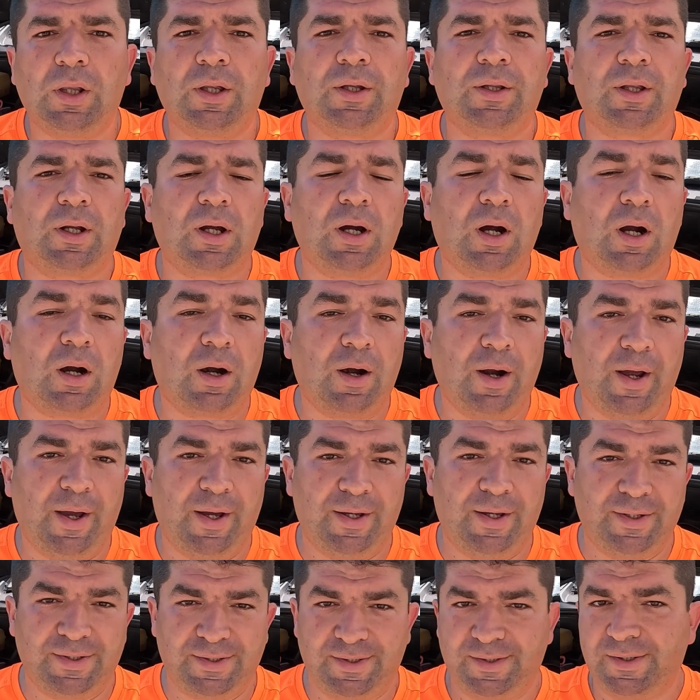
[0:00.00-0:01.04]
in a car
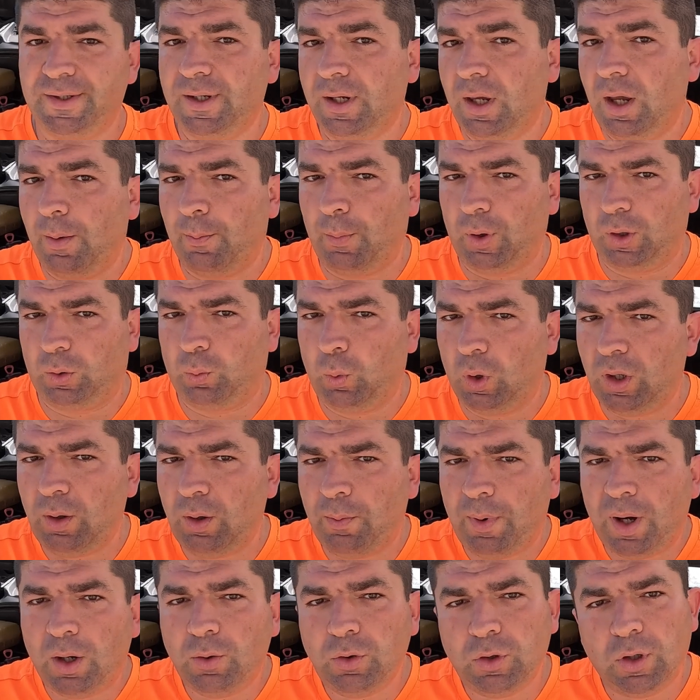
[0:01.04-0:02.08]
has. But what
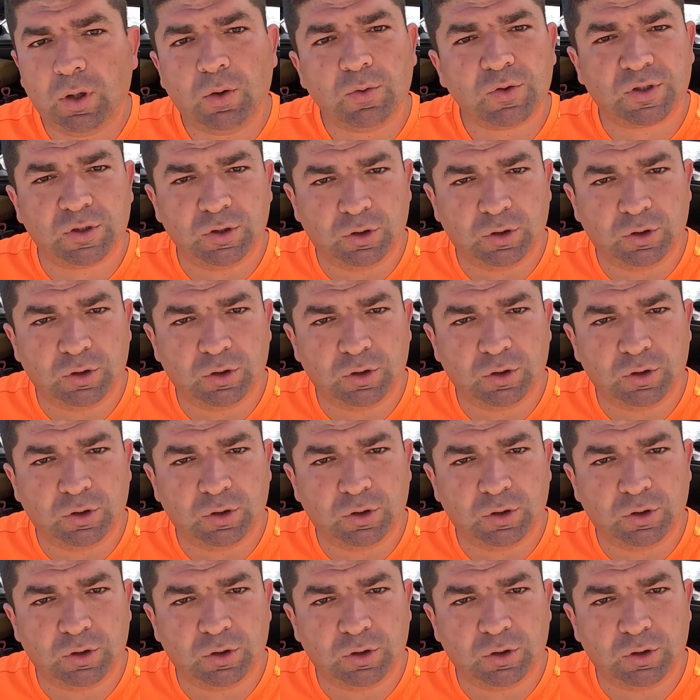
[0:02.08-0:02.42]
about those